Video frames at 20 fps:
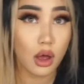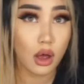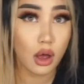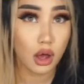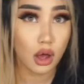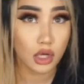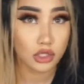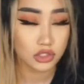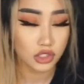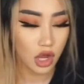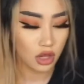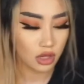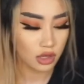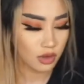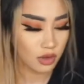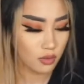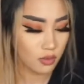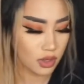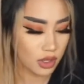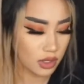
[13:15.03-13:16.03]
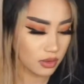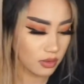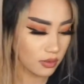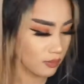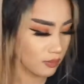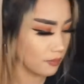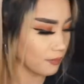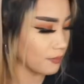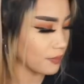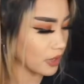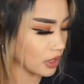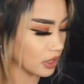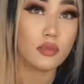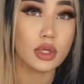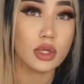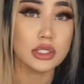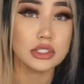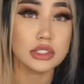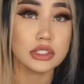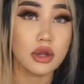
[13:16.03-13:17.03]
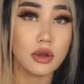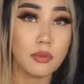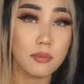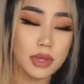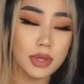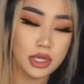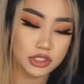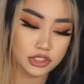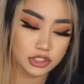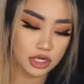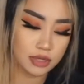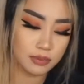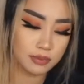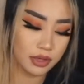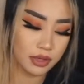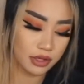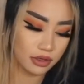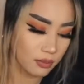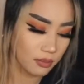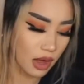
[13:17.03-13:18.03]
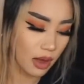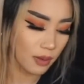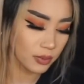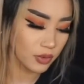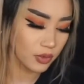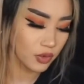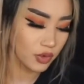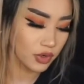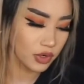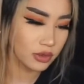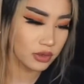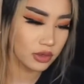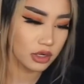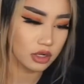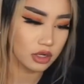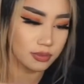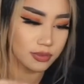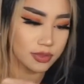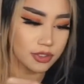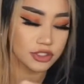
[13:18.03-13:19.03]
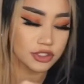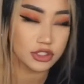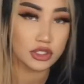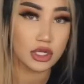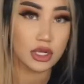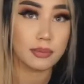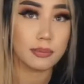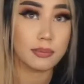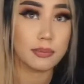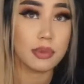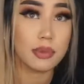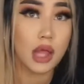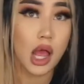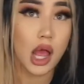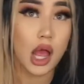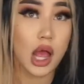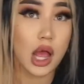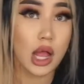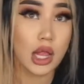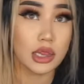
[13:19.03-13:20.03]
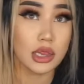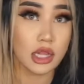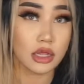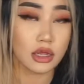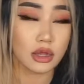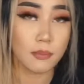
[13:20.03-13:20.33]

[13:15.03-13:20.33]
a chocolate one, but instead of being shaped like popcorn, it'll be shaped like a